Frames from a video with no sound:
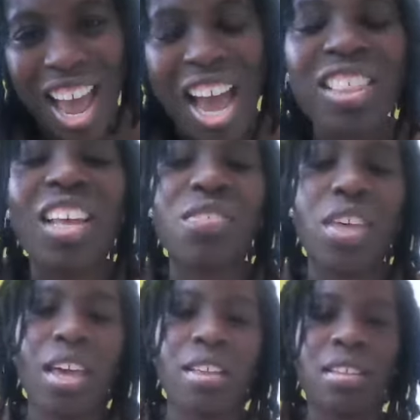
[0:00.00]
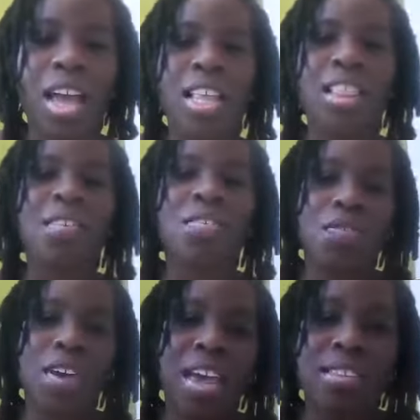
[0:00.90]
I love that. I love
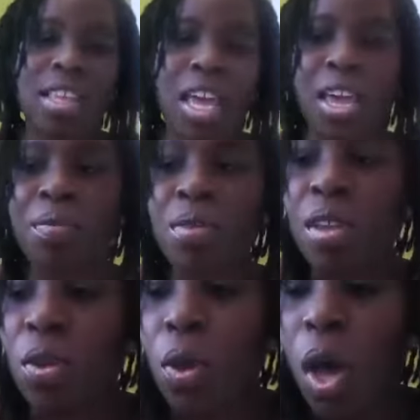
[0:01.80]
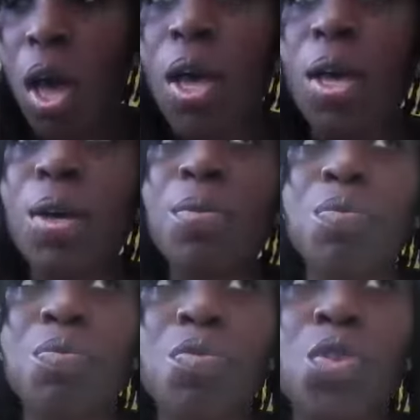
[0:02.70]
the fact that
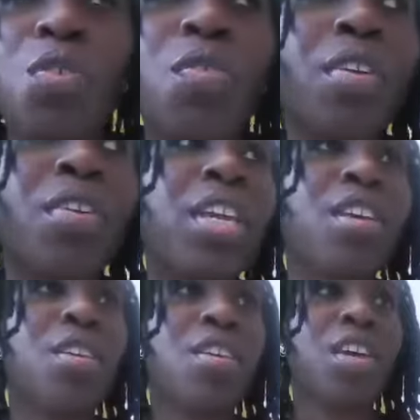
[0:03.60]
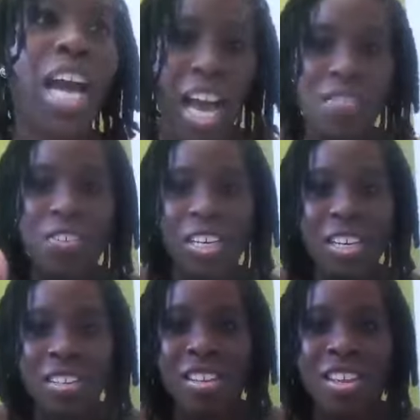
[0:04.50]
you're very
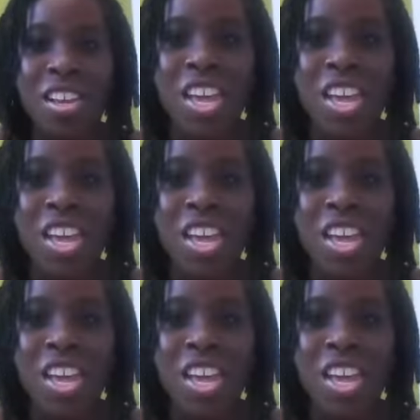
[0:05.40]
confident